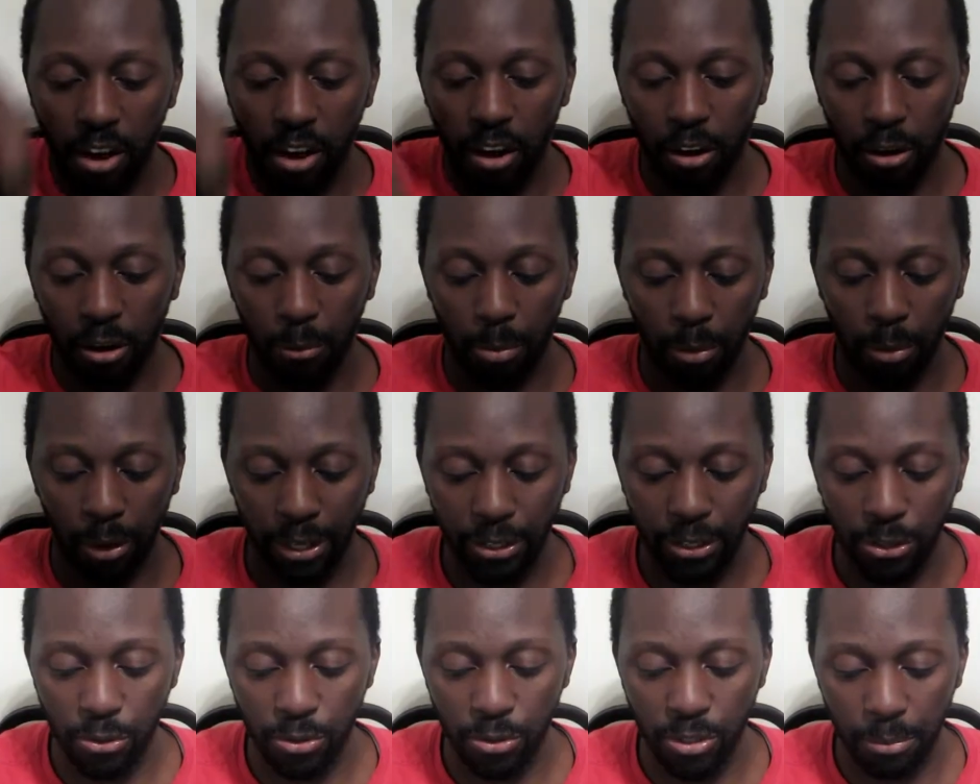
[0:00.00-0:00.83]
are
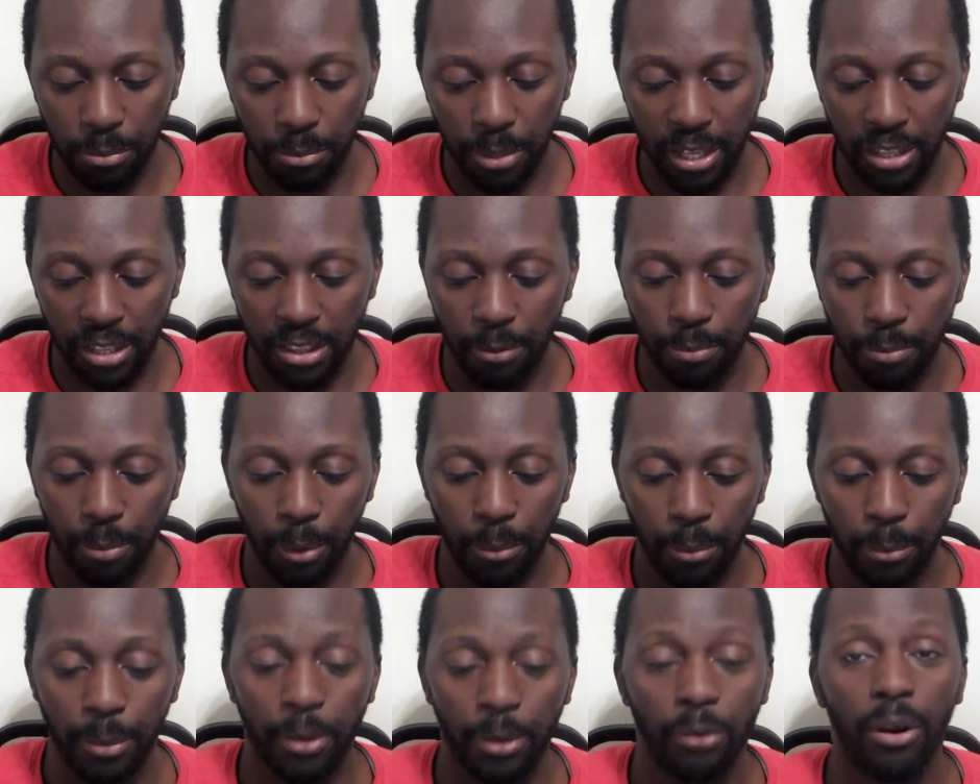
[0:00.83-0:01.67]
brand new to me. They've
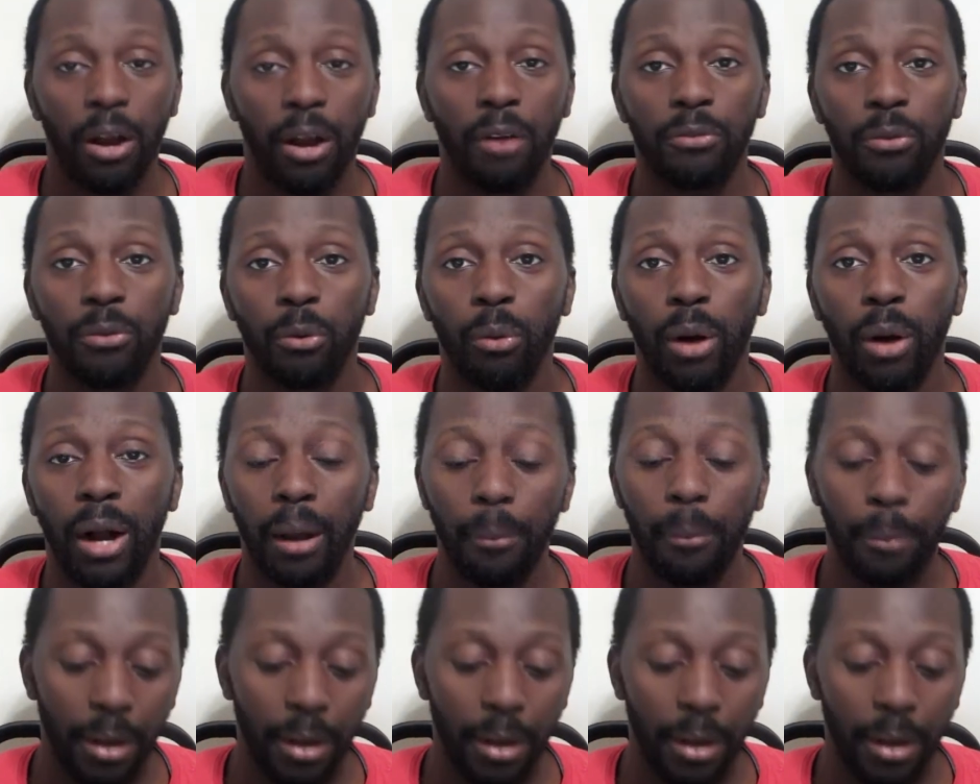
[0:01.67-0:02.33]
probably been around for a while,